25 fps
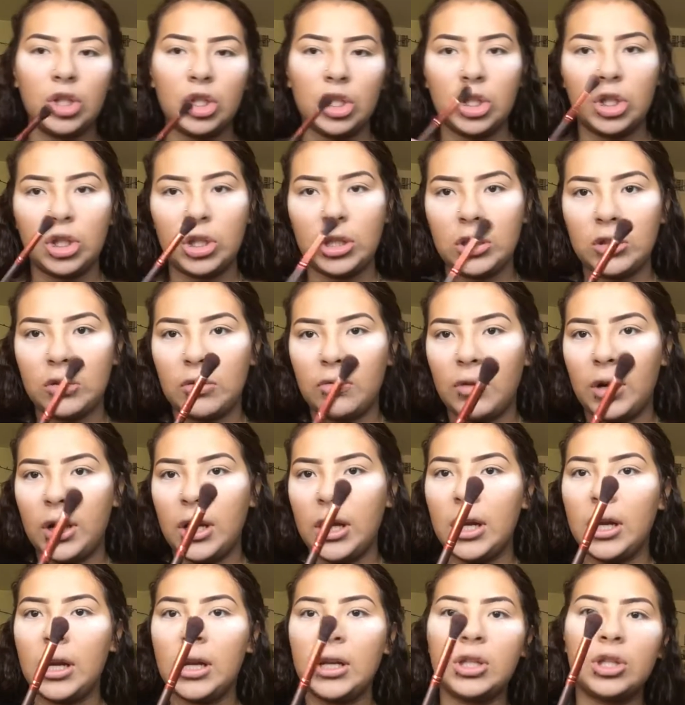Just this one
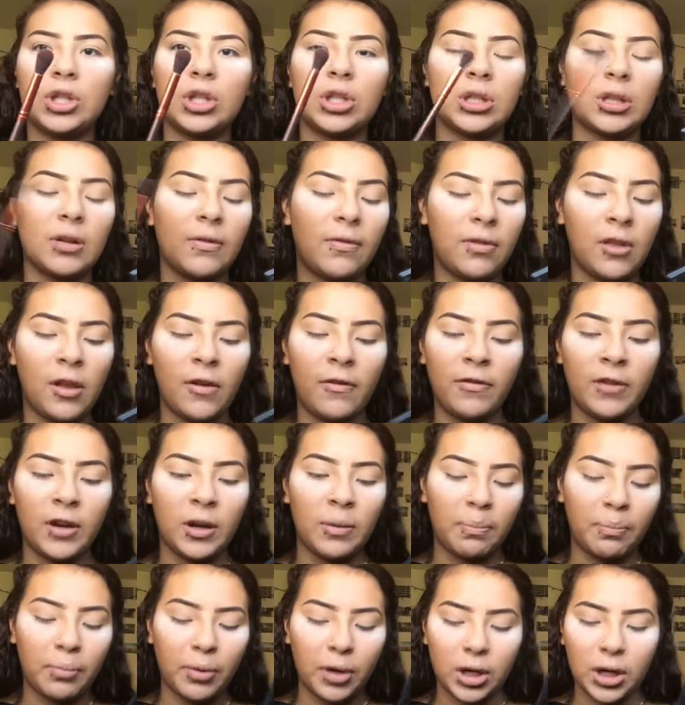right here. It's just a
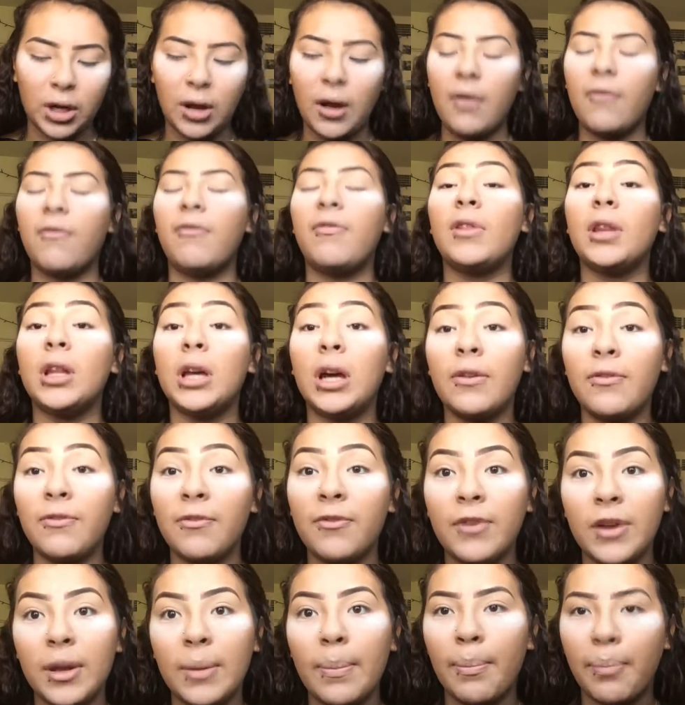fluffy
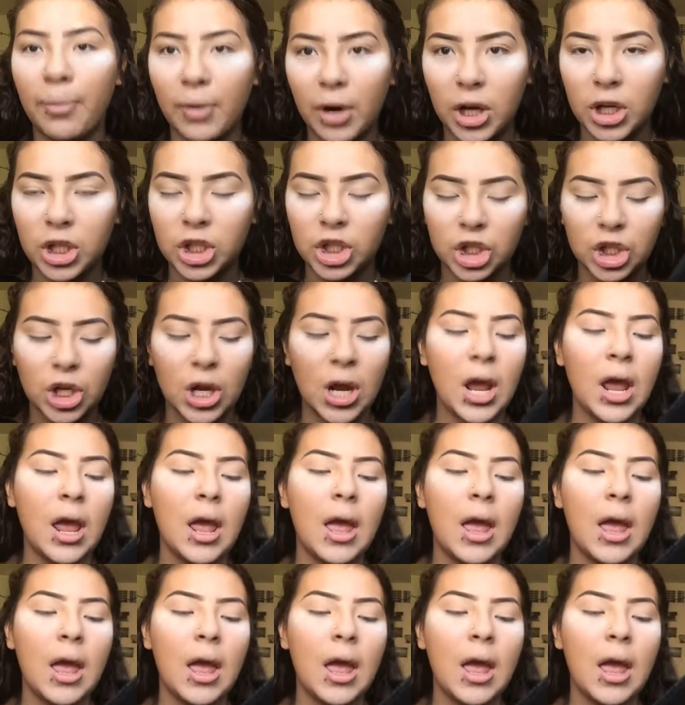brush.